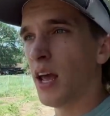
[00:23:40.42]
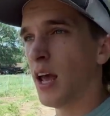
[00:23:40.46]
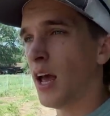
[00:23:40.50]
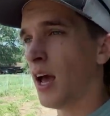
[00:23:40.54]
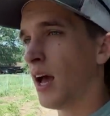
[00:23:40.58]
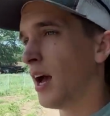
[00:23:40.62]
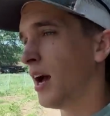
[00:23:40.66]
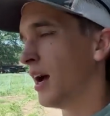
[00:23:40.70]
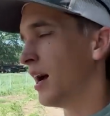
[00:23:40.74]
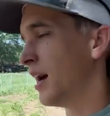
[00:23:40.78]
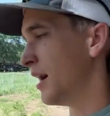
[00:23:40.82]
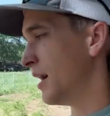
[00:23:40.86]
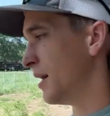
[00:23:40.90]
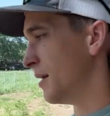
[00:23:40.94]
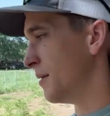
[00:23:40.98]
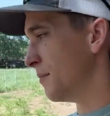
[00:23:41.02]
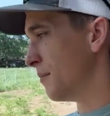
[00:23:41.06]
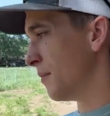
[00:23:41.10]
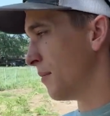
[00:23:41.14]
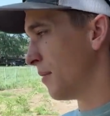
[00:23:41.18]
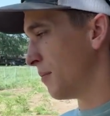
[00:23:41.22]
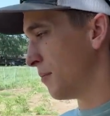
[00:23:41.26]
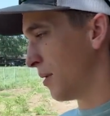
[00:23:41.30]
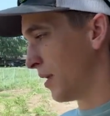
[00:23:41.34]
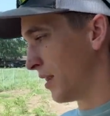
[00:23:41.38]

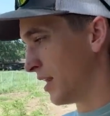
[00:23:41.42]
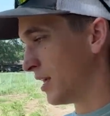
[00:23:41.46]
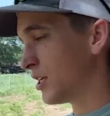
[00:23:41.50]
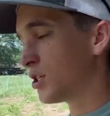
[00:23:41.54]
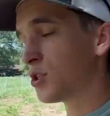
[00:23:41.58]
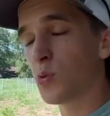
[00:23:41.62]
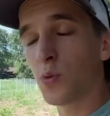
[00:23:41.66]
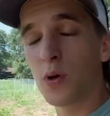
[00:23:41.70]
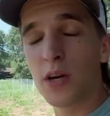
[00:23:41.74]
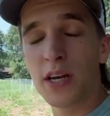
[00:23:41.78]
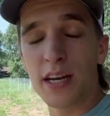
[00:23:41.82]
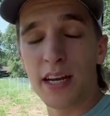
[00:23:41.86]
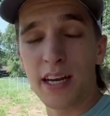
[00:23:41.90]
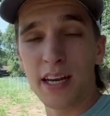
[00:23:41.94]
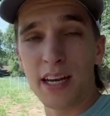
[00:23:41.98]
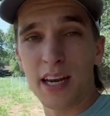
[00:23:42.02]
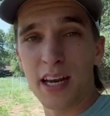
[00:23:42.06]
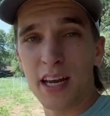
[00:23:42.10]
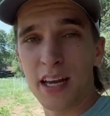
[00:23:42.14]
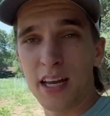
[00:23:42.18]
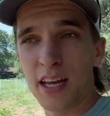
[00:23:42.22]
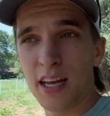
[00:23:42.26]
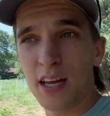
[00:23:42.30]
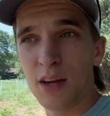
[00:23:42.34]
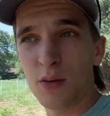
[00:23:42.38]
But this week
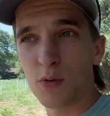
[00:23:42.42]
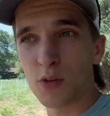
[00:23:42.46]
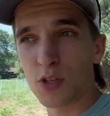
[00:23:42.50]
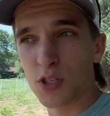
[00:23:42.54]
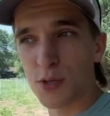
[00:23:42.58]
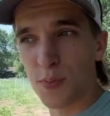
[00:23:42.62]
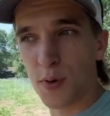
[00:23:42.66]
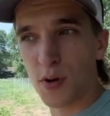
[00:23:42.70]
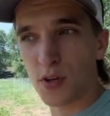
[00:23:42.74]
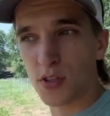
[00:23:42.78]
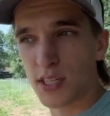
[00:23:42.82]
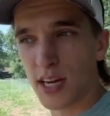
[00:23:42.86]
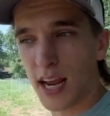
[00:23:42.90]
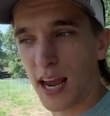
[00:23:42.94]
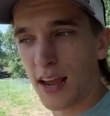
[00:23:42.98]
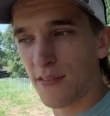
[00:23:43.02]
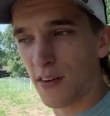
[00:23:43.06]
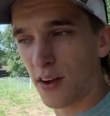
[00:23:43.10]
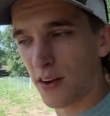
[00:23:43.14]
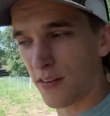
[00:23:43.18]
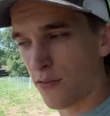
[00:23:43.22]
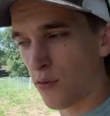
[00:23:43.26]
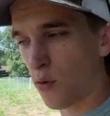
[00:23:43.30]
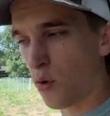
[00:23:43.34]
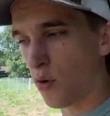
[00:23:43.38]
we're supposed to have
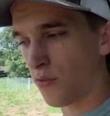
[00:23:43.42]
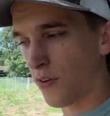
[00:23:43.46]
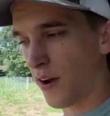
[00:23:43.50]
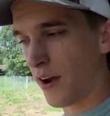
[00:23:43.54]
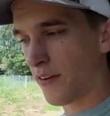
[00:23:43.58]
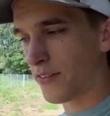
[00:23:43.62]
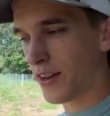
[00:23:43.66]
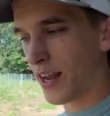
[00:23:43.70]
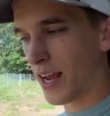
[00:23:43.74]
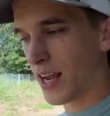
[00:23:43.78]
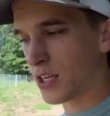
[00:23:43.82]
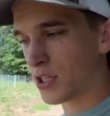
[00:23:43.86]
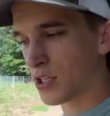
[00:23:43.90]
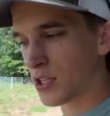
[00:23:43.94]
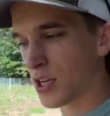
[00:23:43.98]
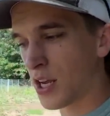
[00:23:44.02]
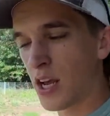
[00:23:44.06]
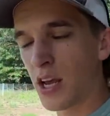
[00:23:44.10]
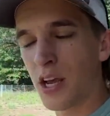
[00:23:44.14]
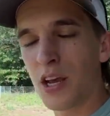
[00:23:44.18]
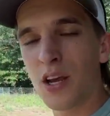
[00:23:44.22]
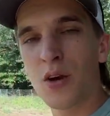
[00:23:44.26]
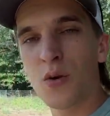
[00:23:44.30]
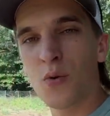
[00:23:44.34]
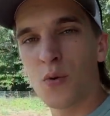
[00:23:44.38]
like 4 or 5 days
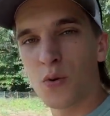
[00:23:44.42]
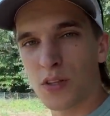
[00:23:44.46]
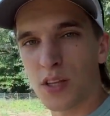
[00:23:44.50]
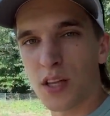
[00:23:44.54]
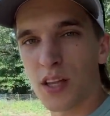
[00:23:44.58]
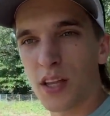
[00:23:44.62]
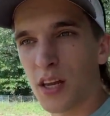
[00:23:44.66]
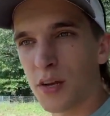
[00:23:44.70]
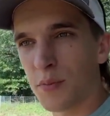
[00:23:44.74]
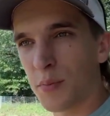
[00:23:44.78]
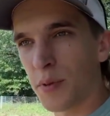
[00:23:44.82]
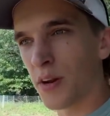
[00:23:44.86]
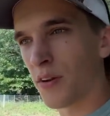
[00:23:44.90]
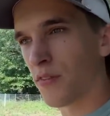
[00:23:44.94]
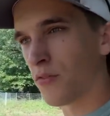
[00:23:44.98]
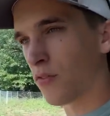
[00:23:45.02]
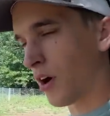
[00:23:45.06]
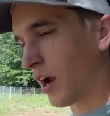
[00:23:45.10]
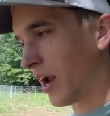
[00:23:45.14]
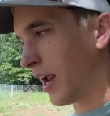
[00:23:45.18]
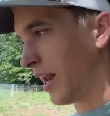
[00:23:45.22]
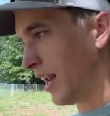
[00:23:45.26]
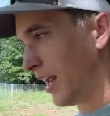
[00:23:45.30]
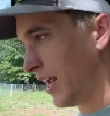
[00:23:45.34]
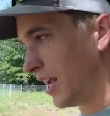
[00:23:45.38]
with a little bit of
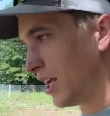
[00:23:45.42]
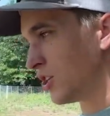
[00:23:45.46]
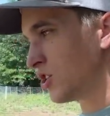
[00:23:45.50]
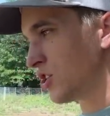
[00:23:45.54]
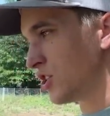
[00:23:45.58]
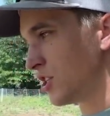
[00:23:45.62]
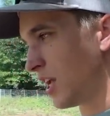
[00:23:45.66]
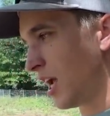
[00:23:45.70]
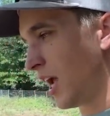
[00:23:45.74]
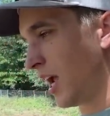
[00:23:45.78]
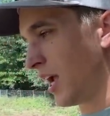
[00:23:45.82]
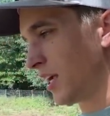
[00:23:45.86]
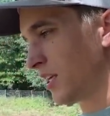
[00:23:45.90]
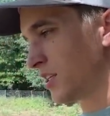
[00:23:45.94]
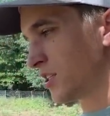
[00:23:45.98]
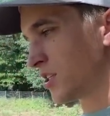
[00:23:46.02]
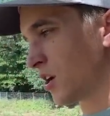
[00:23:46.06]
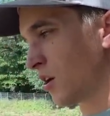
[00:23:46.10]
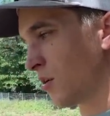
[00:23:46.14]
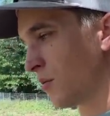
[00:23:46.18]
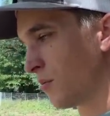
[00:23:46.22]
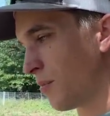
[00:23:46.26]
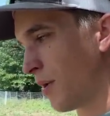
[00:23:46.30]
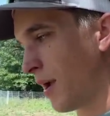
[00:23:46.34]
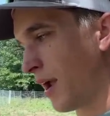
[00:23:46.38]
rain each day.
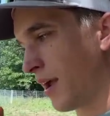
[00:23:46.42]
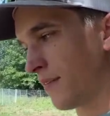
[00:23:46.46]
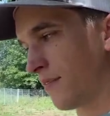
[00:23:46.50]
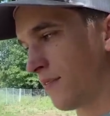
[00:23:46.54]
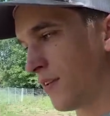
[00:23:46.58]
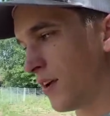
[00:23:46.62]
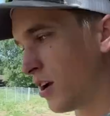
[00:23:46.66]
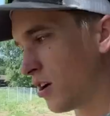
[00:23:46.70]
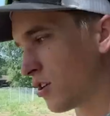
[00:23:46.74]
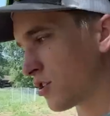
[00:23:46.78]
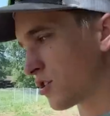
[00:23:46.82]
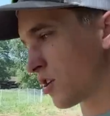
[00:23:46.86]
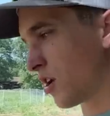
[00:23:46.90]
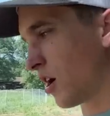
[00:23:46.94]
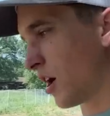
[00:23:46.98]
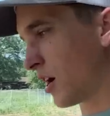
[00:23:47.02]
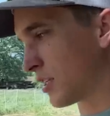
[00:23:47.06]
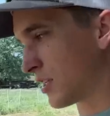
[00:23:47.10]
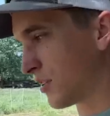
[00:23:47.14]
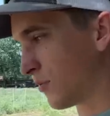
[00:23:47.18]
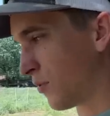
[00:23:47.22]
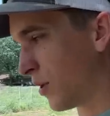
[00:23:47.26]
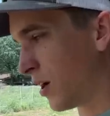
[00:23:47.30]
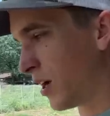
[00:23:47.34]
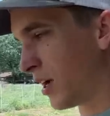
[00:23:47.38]
So man, fingers
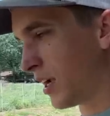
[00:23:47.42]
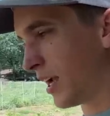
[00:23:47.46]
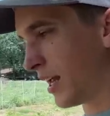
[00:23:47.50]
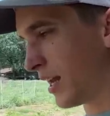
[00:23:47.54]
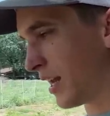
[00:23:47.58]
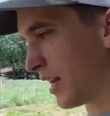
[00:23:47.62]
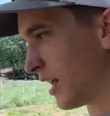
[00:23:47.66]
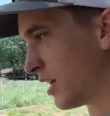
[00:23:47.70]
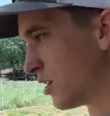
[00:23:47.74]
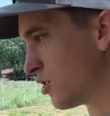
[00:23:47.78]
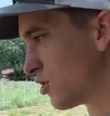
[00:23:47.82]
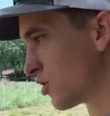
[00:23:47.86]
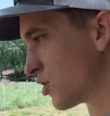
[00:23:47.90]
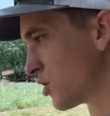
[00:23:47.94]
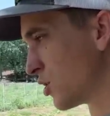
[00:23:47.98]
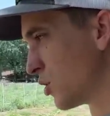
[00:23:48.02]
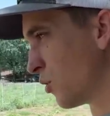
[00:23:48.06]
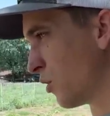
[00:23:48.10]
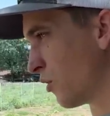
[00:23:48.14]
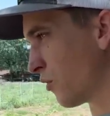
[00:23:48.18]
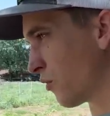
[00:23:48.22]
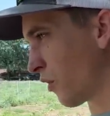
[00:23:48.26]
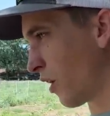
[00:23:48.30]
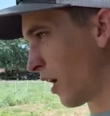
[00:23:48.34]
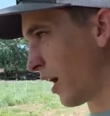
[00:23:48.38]
crossed, if we could get an inch or
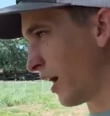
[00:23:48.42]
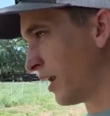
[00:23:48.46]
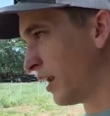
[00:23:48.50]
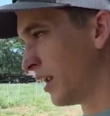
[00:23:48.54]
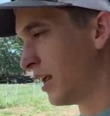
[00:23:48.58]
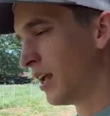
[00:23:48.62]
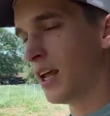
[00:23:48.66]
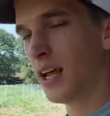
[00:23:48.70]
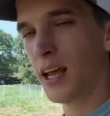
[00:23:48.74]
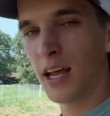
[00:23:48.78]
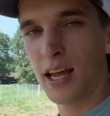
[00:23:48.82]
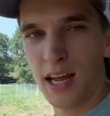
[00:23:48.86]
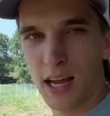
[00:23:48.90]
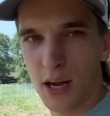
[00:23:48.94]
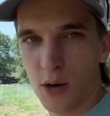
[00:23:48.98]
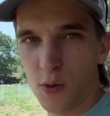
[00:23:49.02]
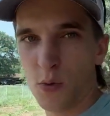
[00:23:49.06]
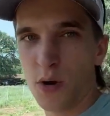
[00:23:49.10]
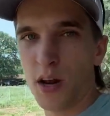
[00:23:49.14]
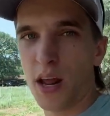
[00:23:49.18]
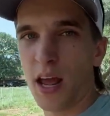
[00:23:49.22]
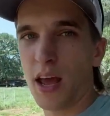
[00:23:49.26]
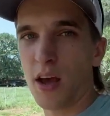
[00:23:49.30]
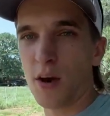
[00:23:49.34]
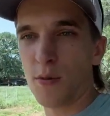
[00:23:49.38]
2 of rain, it
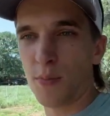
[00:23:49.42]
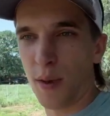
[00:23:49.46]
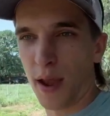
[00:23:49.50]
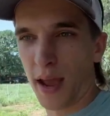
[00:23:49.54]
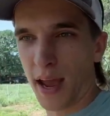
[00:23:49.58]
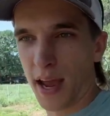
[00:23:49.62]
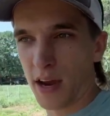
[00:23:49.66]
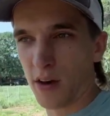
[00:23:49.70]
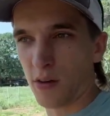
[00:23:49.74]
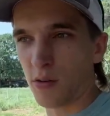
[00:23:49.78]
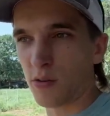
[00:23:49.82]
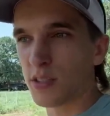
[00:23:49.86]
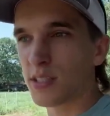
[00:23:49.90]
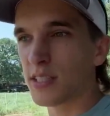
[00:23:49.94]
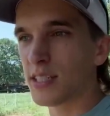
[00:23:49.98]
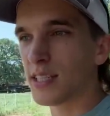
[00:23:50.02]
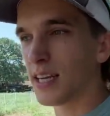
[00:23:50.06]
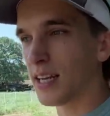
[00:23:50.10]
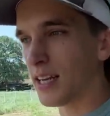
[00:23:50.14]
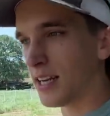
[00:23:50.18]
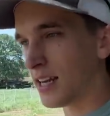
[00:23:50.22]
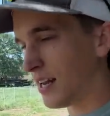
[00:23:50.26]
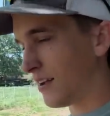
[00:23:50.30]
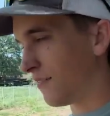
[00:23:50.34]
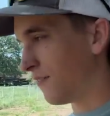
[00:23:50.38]
would help out
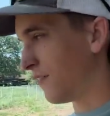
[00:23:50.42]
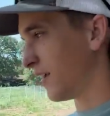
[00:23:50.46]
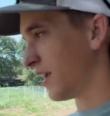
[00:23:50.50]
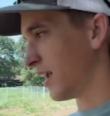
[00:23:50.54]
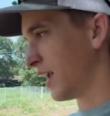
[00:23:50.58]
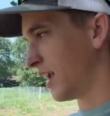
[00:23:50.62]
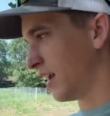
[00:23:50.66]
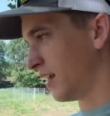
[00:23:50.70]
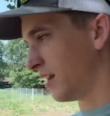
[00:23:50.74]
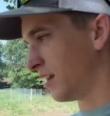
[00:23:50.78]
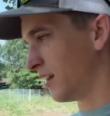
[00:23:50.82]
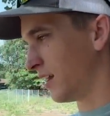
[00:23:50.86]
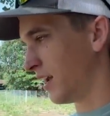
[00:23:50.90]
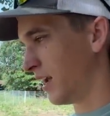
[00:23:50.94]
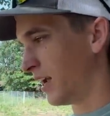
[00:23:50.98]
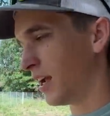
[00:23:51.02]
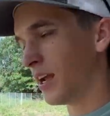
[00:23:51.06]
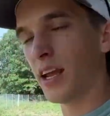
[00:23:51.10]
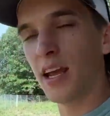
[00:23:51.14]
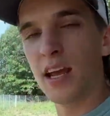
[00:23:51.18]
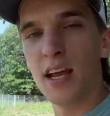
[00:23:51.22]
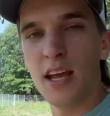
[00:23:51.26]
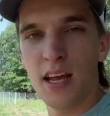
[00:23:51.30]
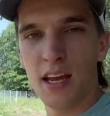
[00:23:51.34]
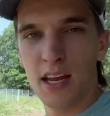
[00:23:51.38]
significantly
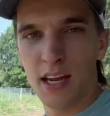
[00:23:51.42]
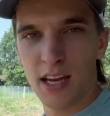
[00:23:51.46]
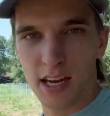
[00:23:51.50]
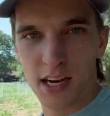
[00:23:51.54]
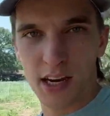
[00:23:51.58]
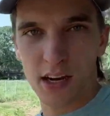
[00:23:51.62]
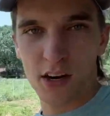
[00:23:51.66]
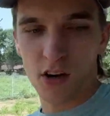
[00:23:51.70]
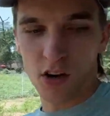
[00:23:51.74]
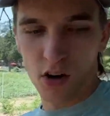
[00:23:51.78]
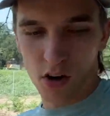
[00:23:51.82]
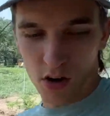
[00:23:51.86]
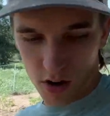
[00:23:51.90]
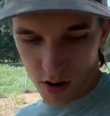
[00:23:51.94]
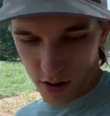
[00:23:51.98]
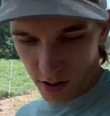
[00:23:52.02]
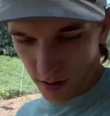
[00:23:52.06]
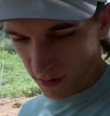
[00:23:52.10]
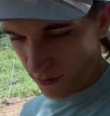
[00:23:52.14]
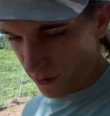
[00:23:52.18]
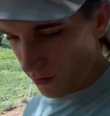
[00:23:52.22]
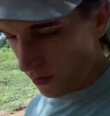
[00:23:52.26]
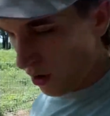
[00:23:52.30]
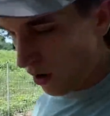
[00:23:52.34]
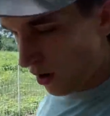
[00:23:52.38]
here on the
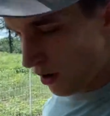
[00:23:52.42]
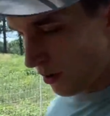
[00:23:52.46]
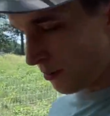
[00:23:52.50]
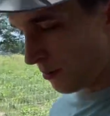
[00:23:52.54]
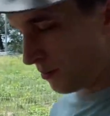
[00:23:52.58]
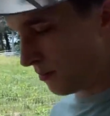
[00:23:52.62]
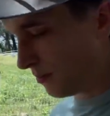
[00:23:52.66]
farm.